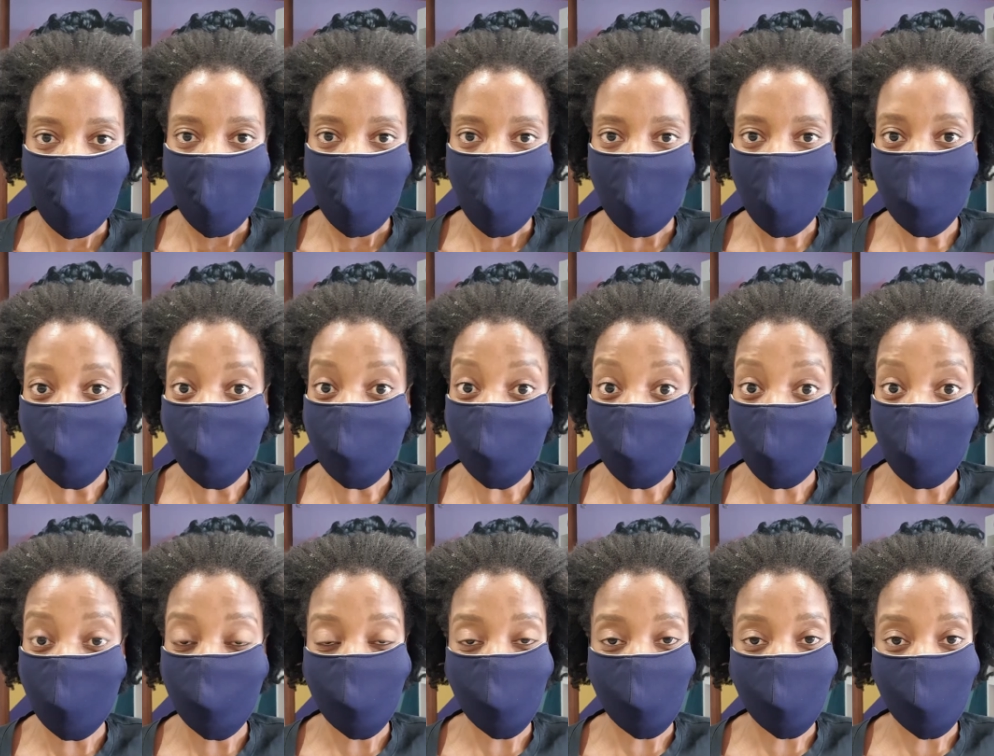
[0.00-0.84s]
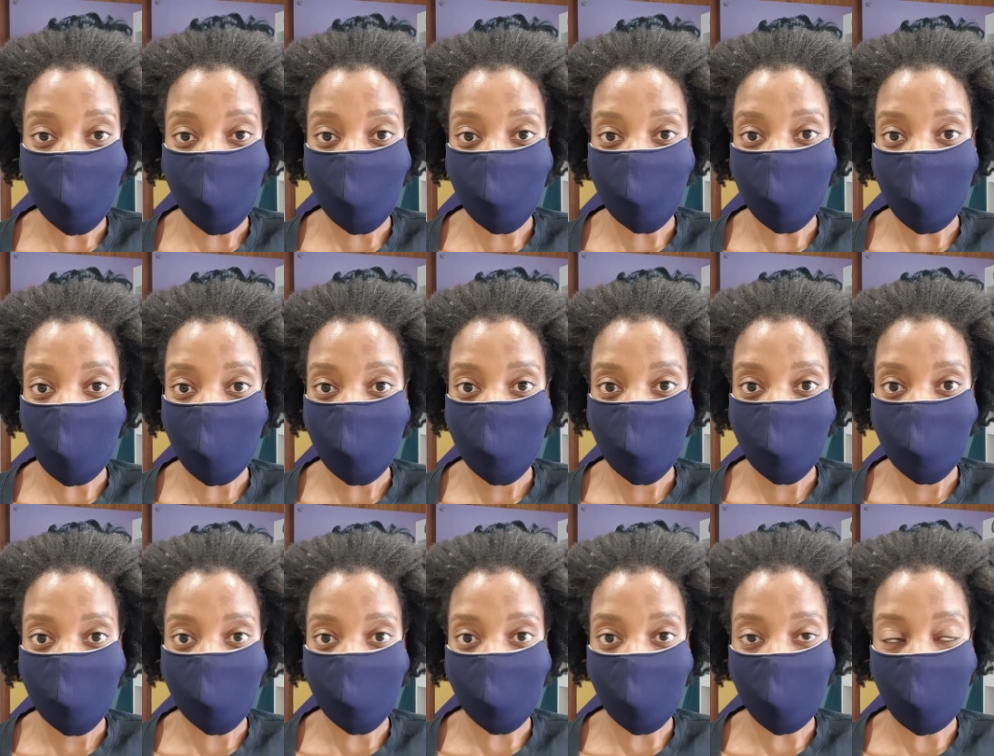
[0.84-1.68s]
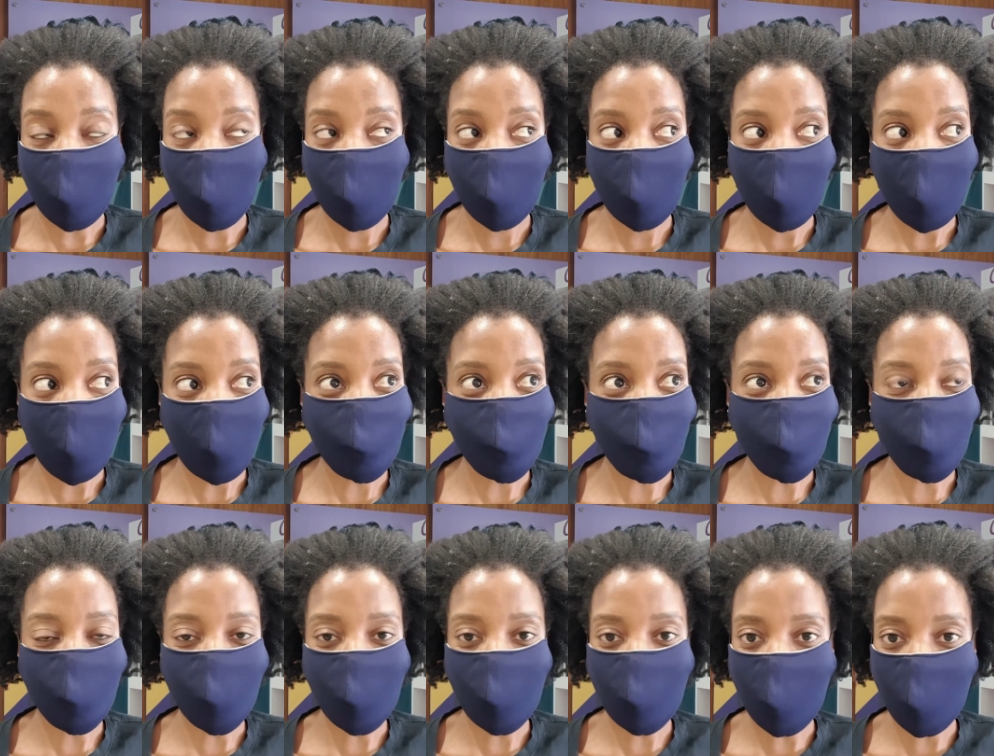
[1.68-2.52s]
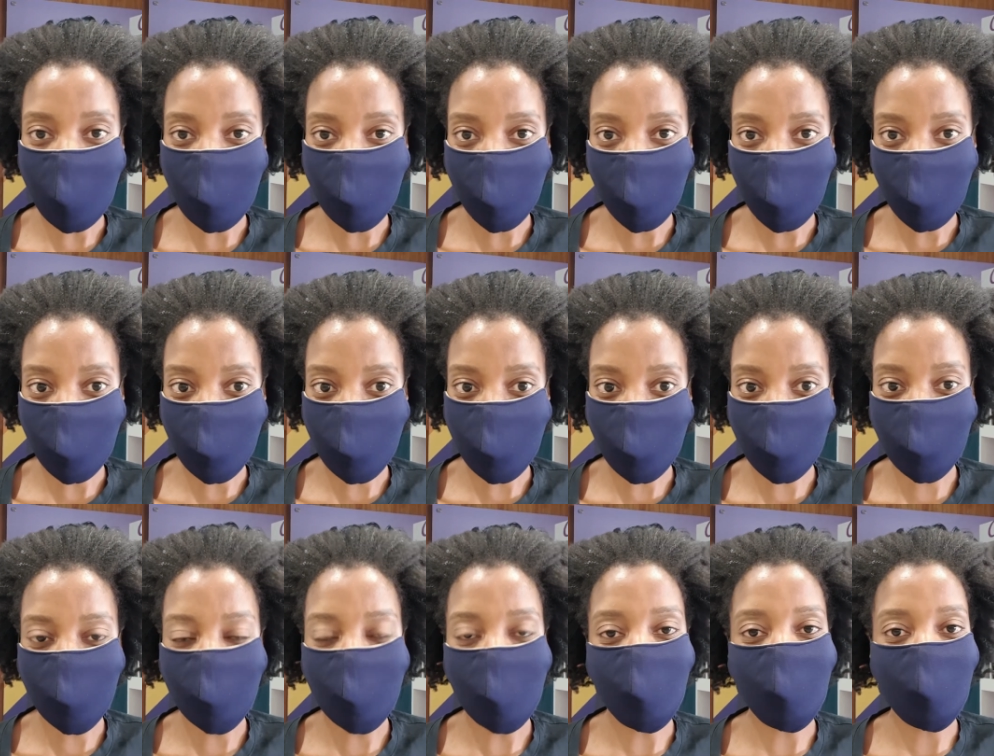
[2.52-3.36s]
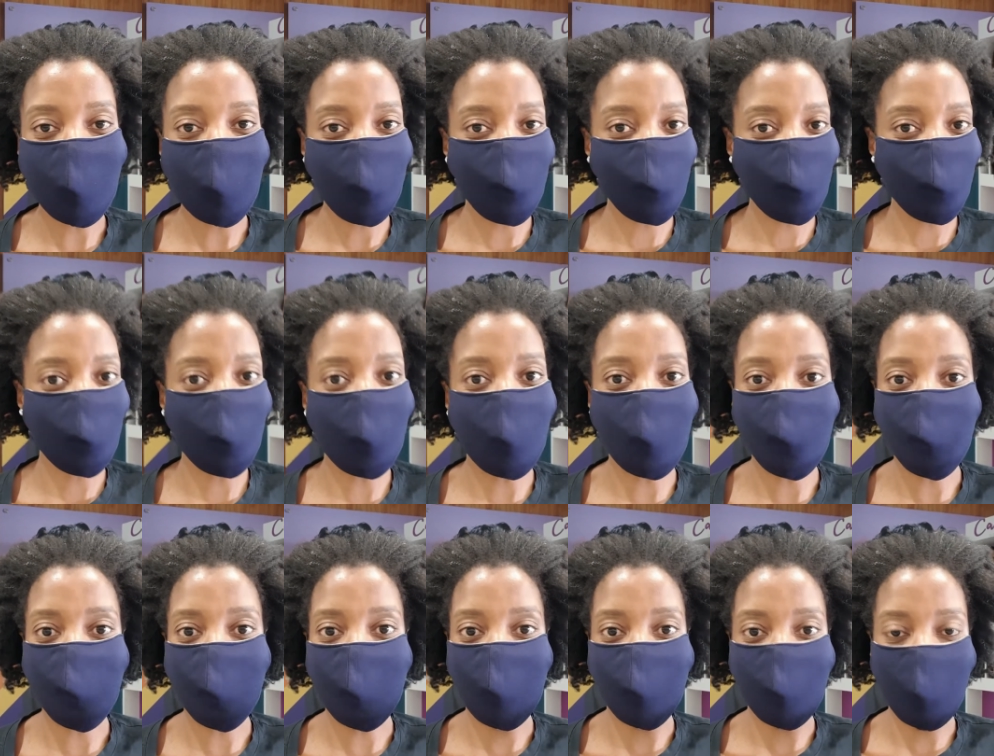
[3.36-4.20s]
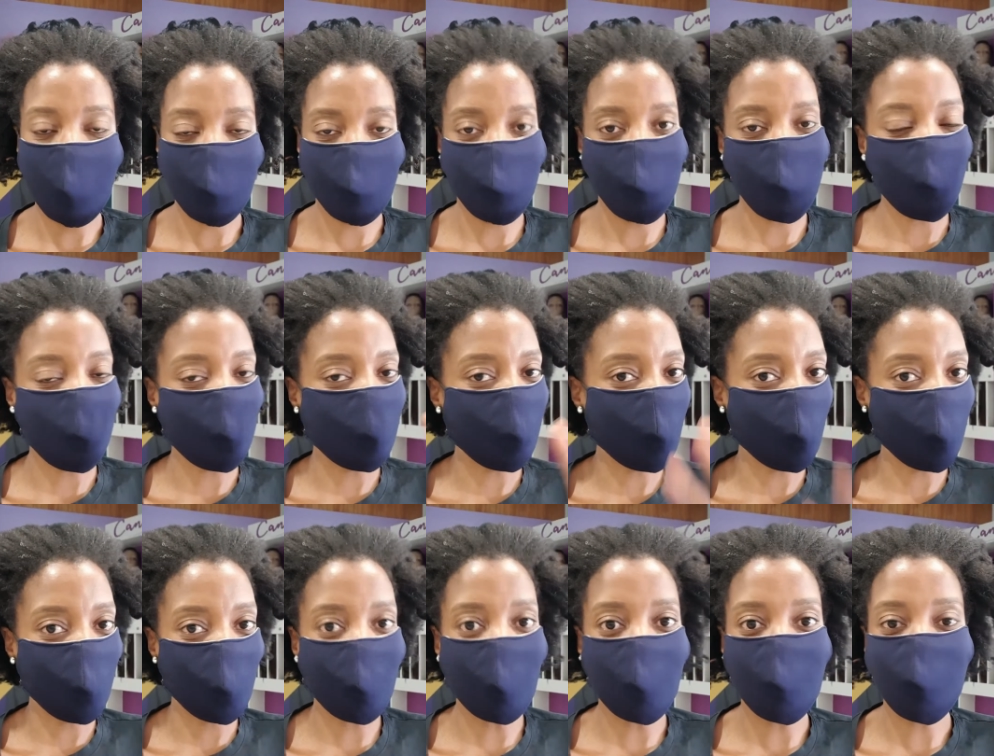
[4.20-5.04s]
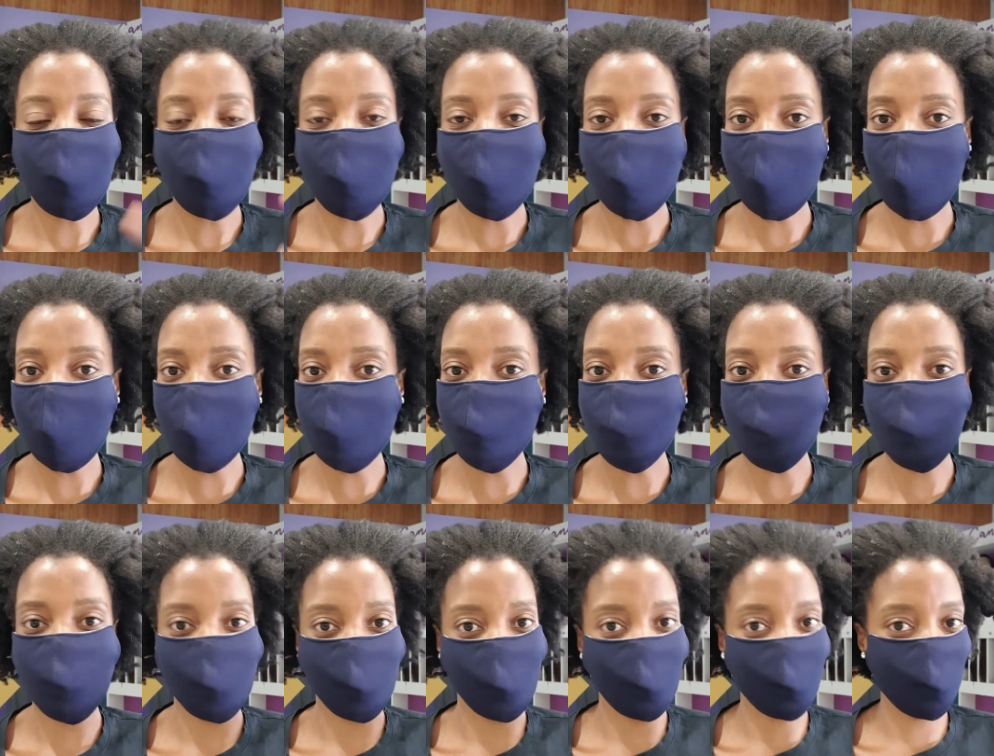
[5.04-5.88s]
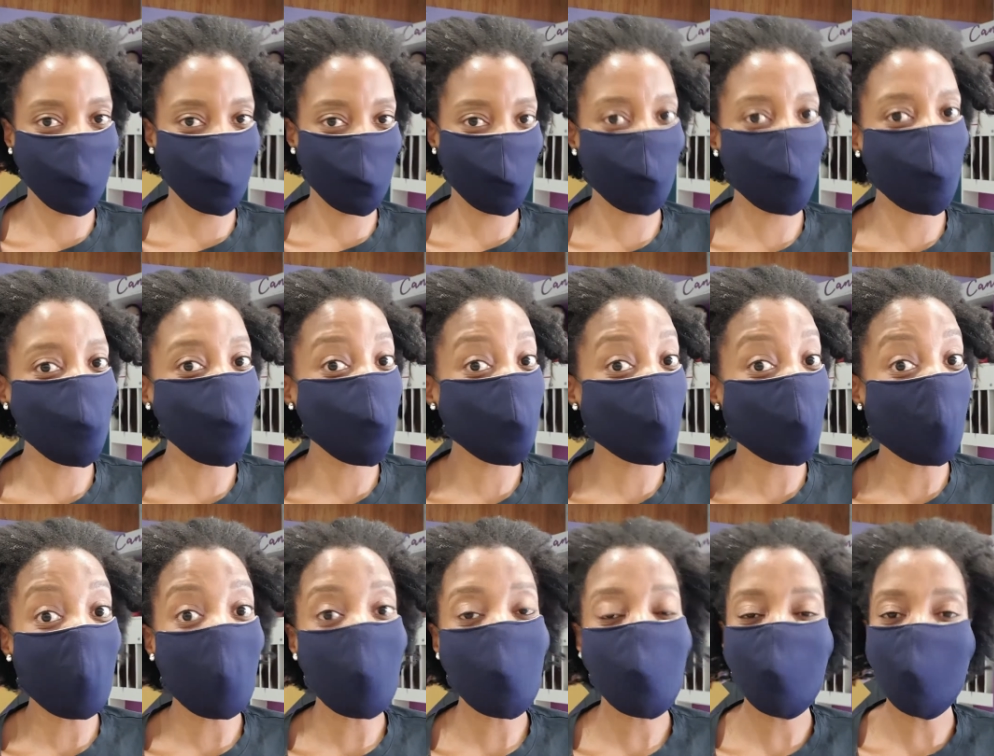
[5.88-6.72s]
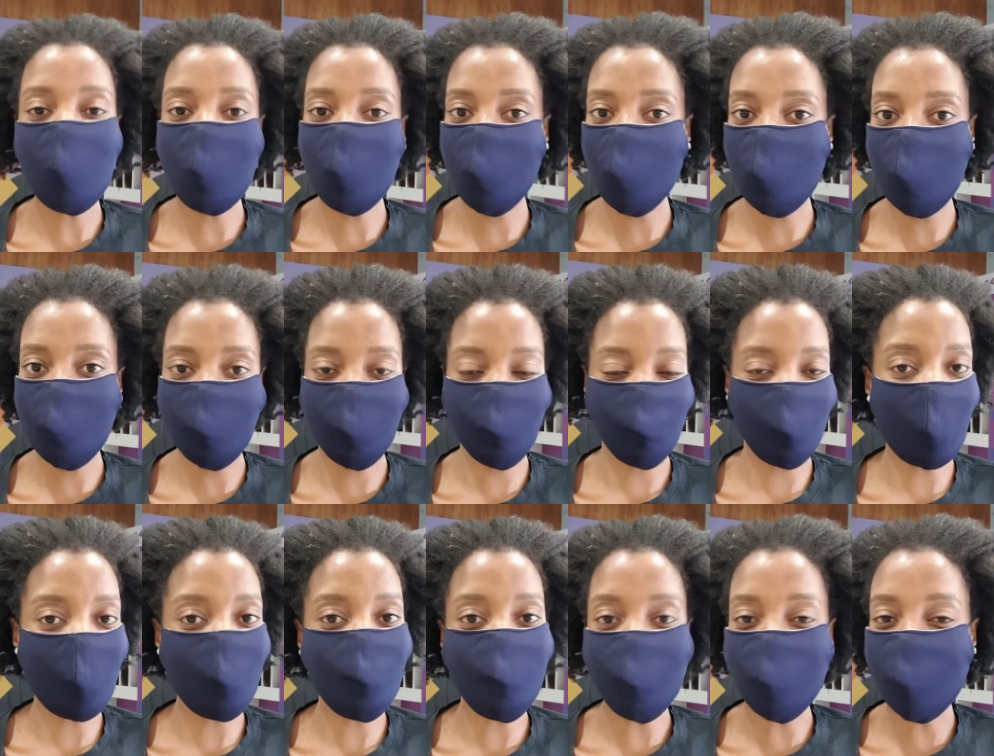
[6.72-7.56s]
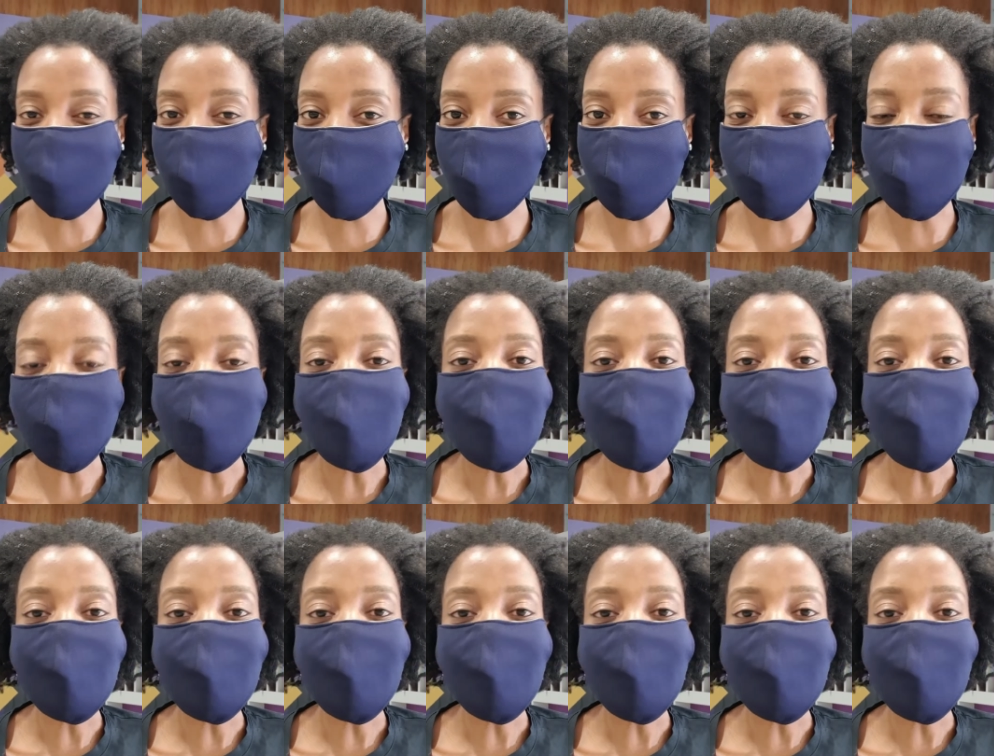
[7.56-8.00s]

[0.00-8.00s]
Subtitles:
it's time to say goodbye to this hair. I don't know what I'm gonna do, but what I do know is that I'm at the salon and the guy is just finishing up, and then it's my turn.